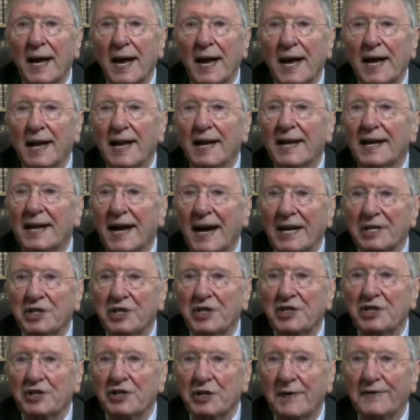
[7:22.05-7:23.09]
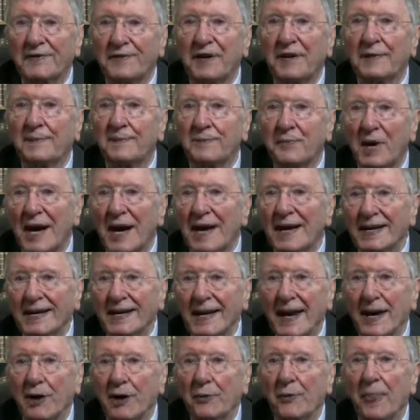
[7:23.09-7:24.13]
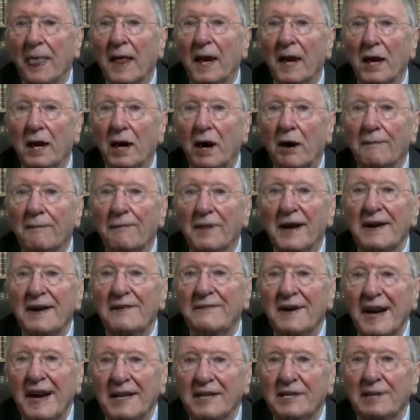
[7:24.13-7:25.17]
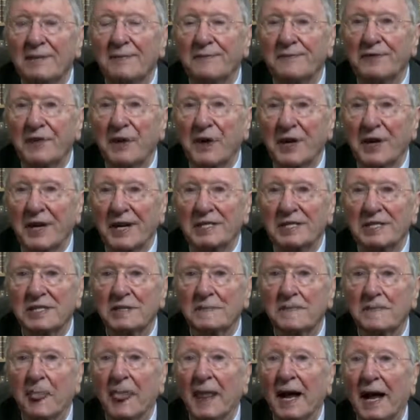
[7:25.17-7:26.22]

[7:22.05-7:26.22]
any catastrophic breakdown of their vacuum furnace,